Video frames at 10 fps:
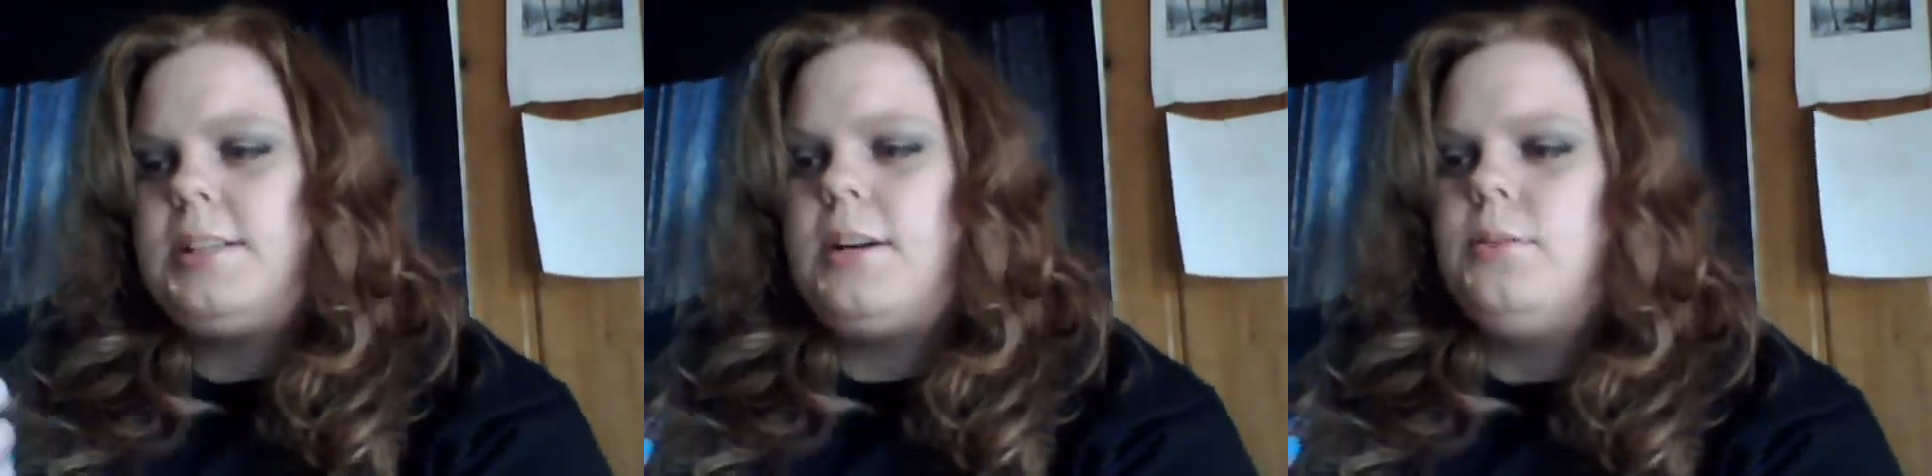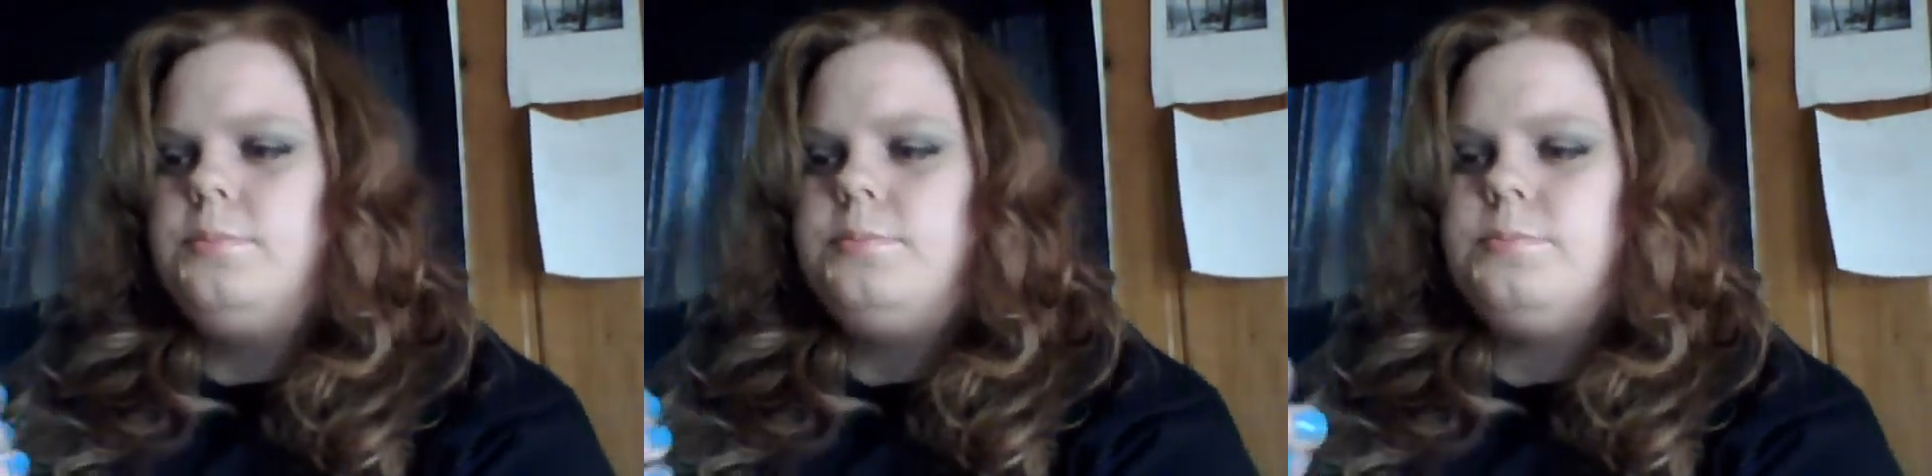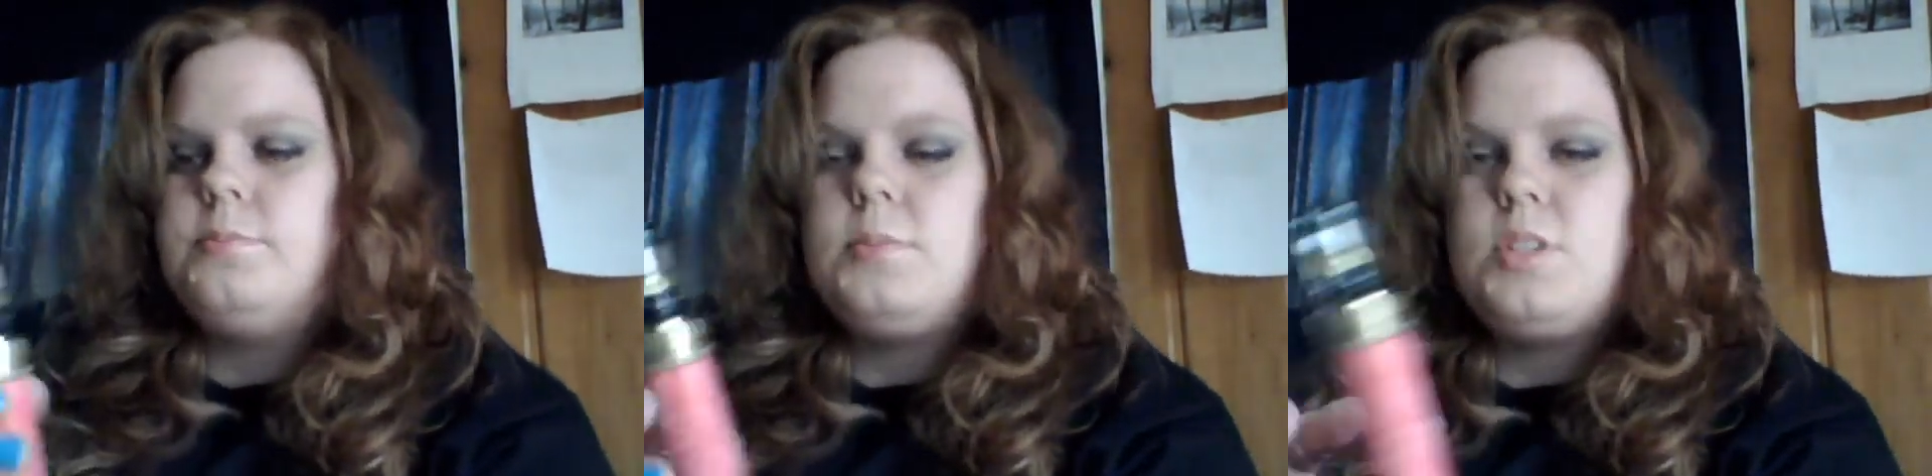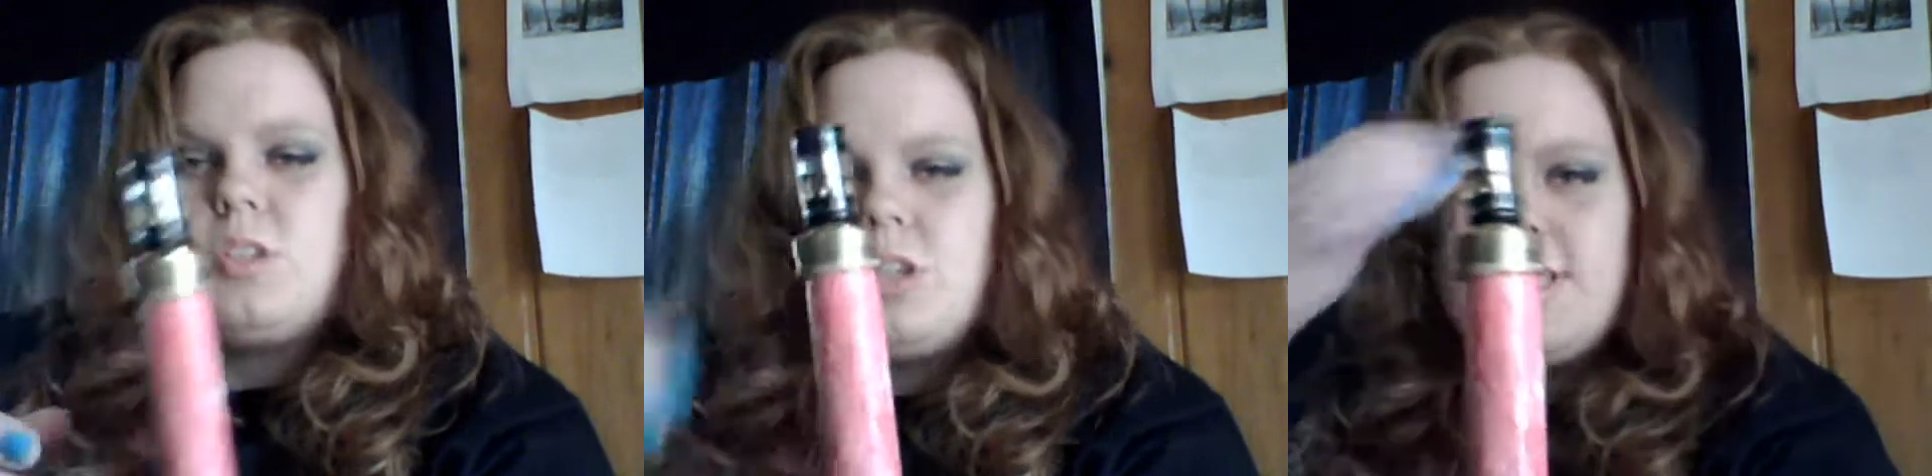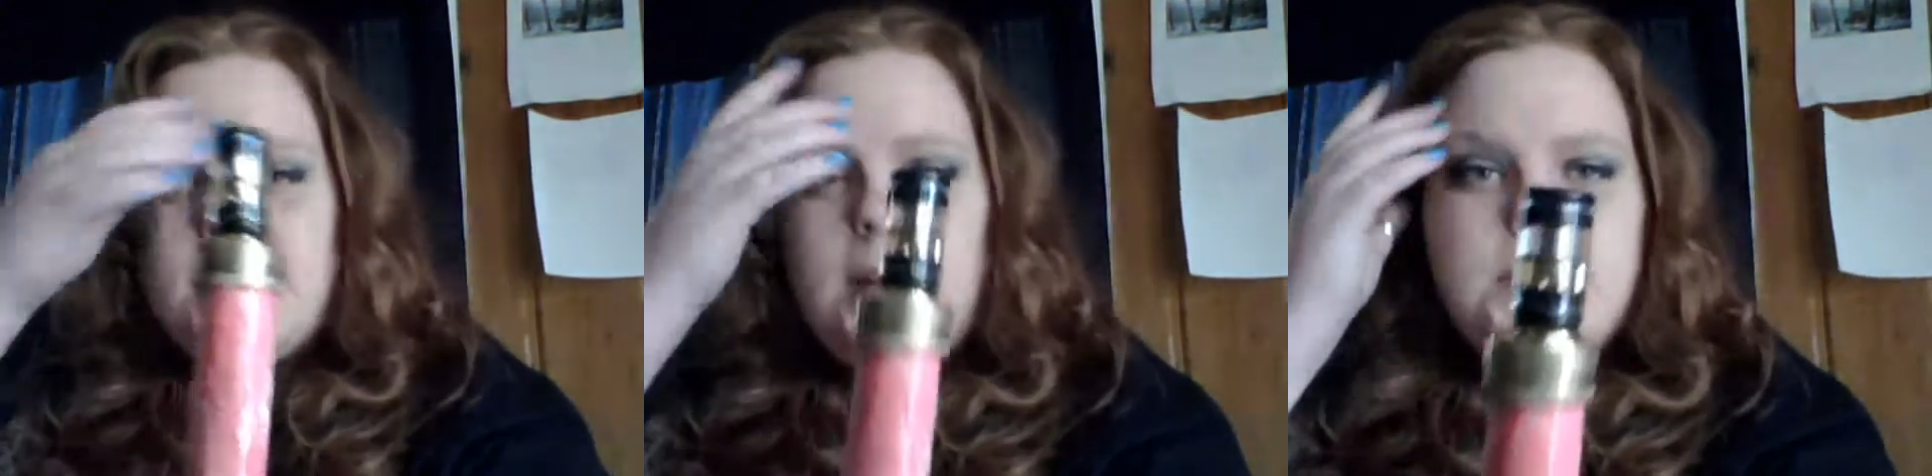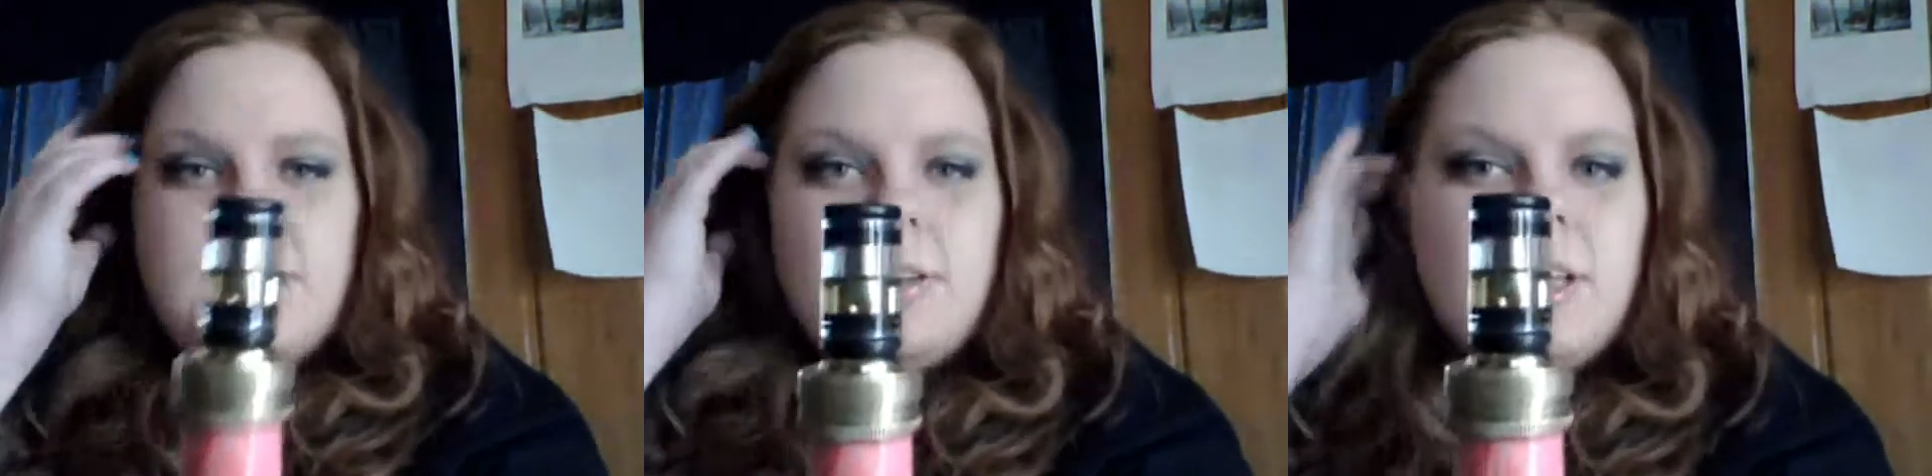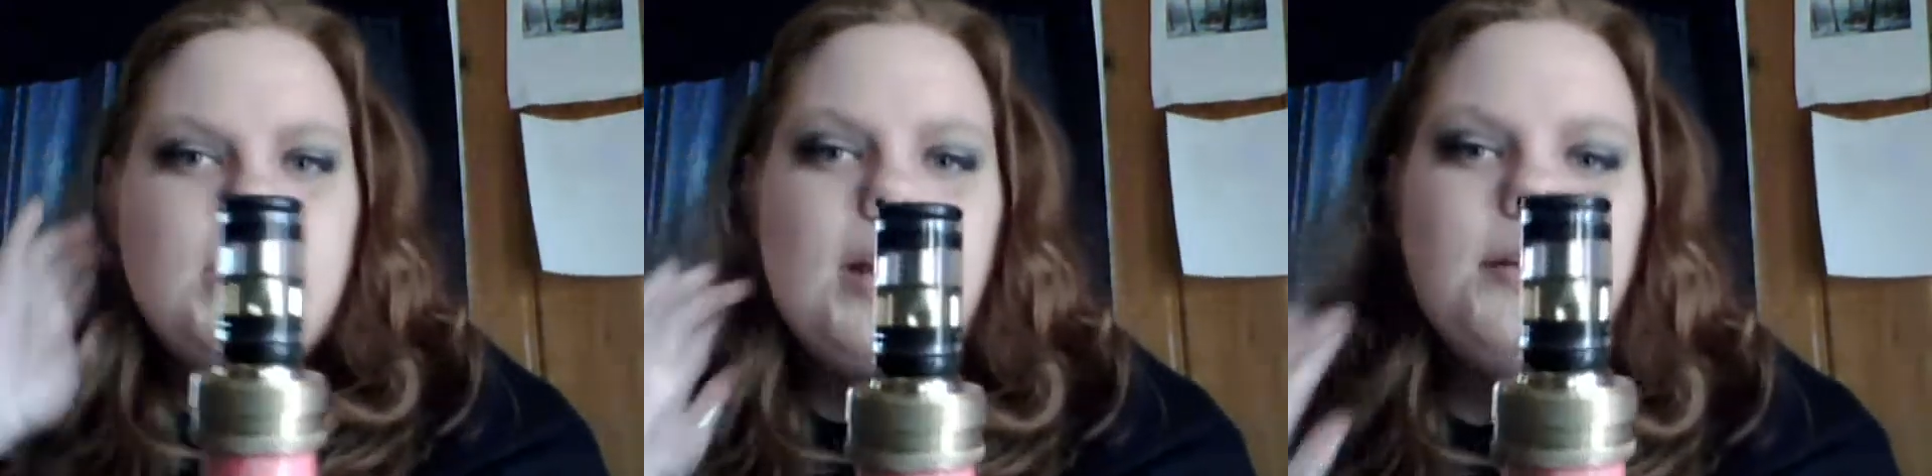down. It should snap down
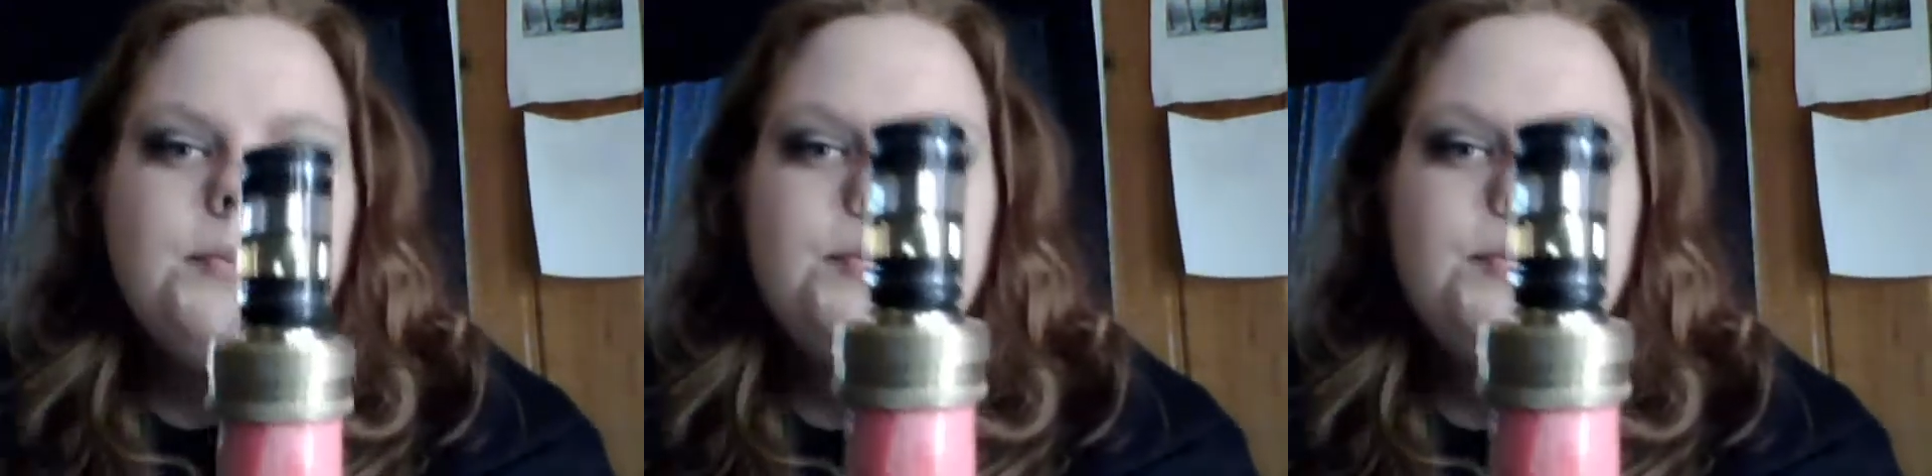like that.